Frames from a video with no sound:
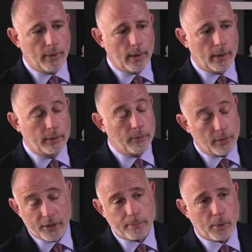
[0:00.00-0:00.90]
a
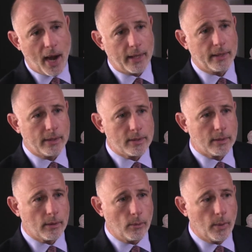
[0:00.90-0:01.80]
diverse practice
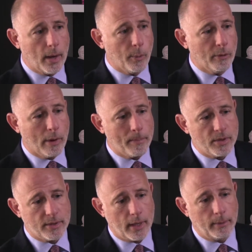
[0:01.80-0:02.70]
where we
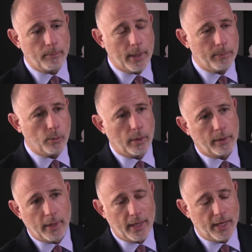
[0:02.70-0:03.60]
represent people
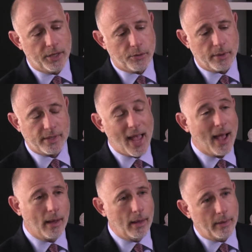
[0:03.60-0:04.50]
with injuries
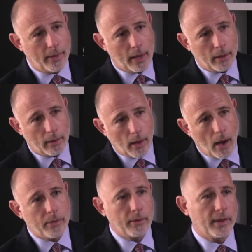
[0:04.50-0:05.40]
that are
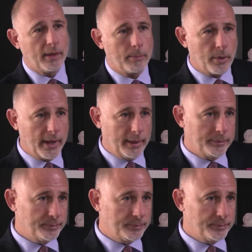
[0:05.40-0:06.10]
other than the brain.